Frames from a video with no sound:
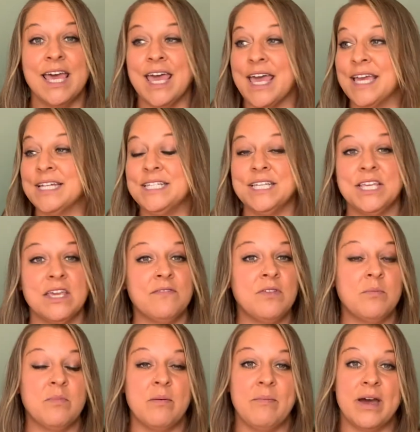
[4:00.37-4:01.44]
and to give
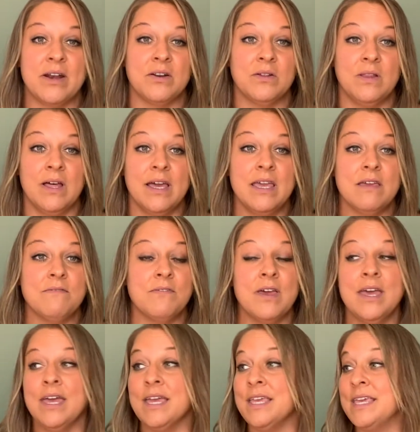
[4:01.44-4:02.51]
them a better life,
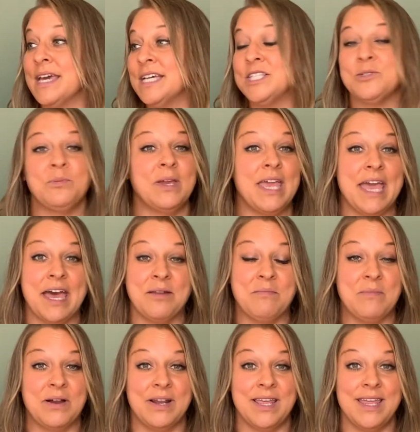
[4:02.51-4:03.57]
yes, we had
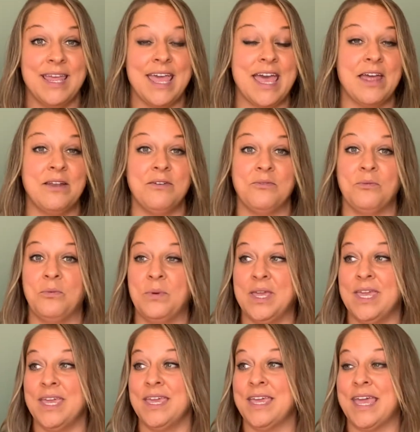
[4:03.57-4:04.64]
money and
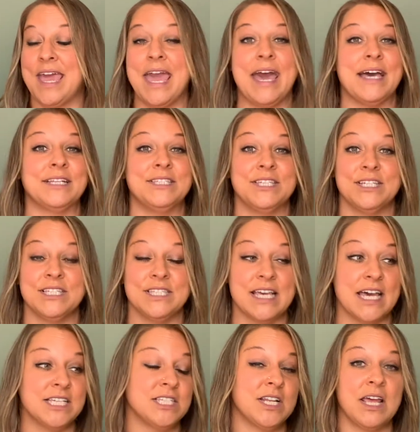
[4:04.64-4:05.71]
we had
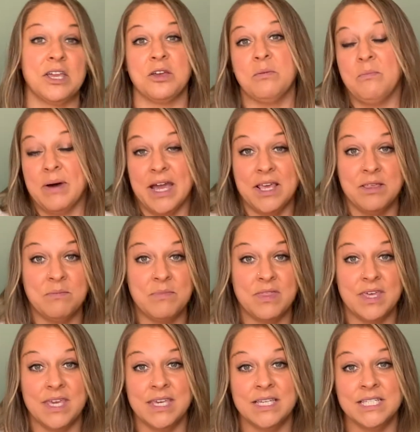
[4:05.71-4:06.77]
success and I could buy them
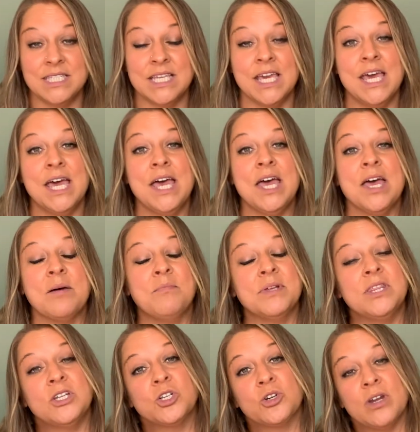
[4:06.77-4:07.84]
things, but
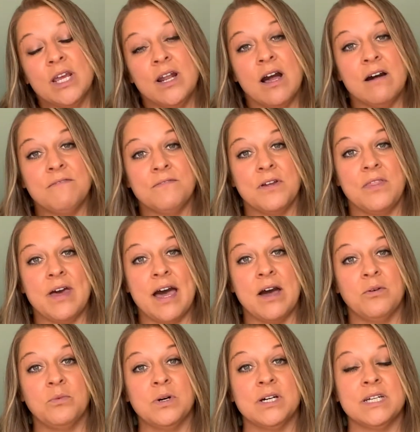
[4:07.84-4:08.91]
the trade-off for that
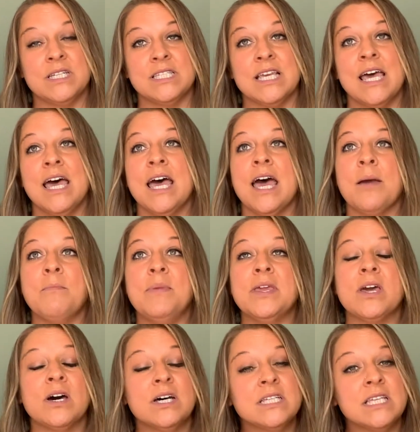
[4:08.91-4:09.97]
was,
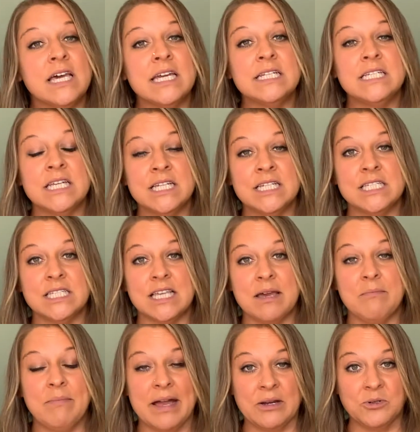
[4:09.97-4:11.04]
because I didn't set
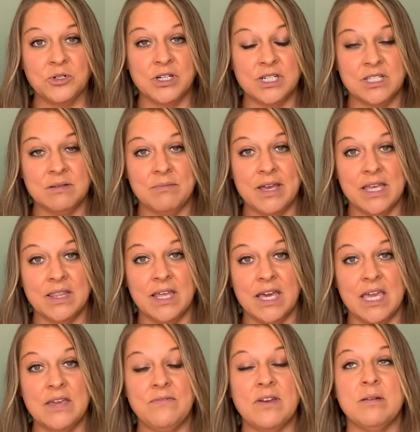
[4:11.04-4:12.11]
boundaries in my
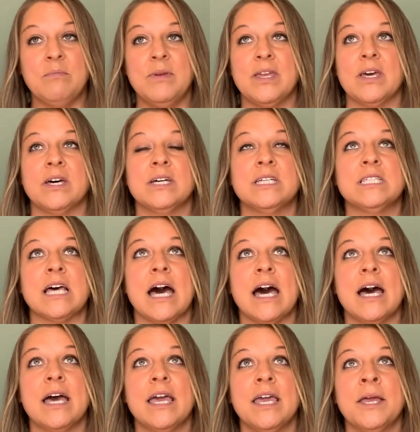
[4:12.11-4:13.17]
life and because
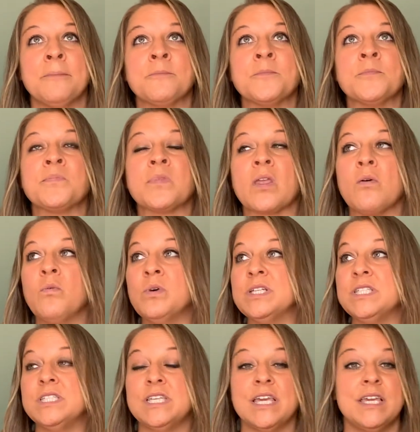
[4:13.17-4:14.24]
I was
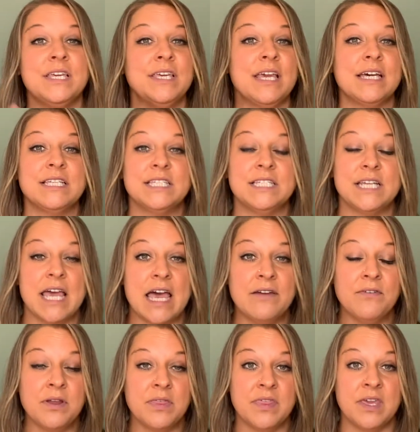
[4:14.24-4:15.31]
saying yes to
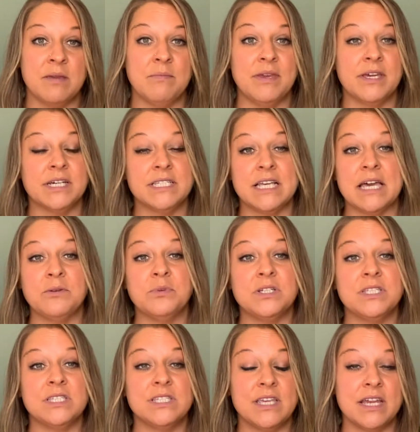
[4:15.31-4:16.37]
everything because I was
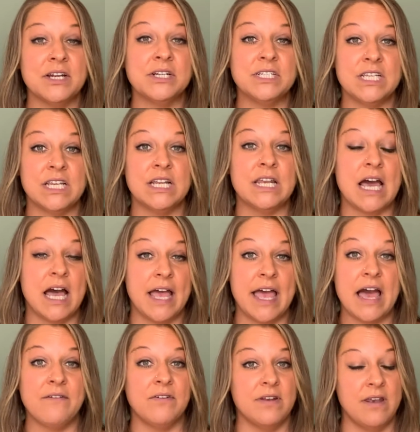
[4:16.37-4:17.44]
scared to not
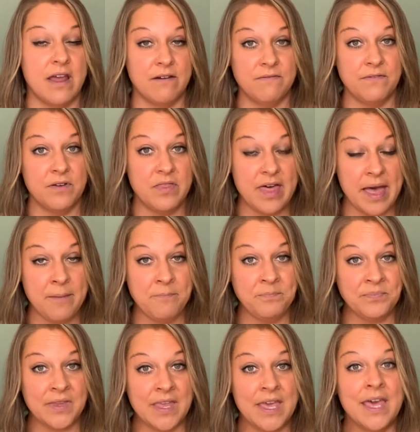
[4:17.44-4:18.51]
have enough for them,
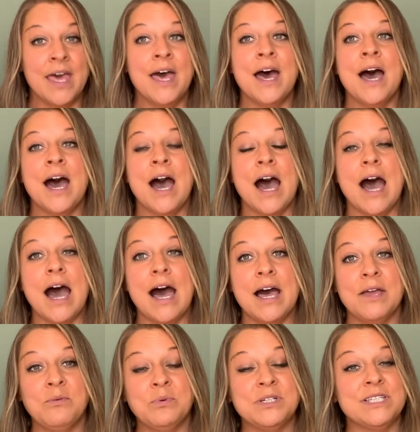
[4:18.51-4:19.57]
I
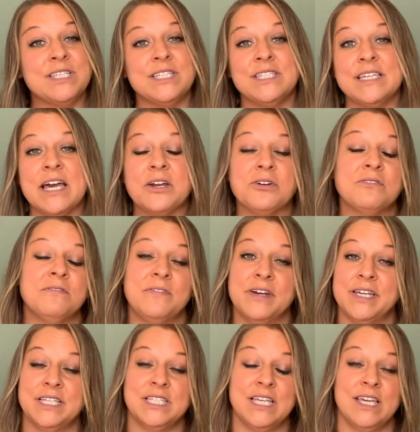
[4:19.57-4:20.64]
was
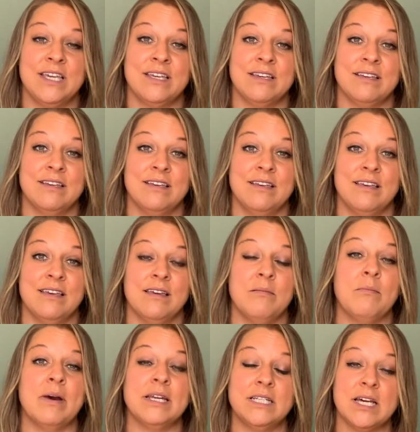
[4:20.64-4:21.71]
sacrificing
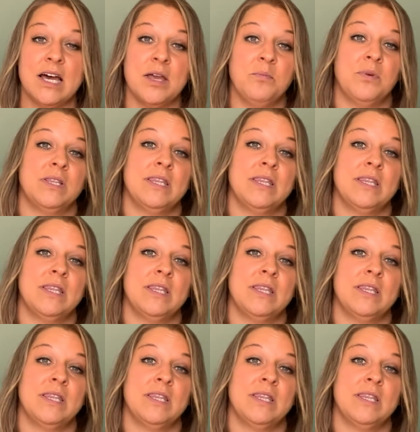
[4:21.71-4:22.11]
my time with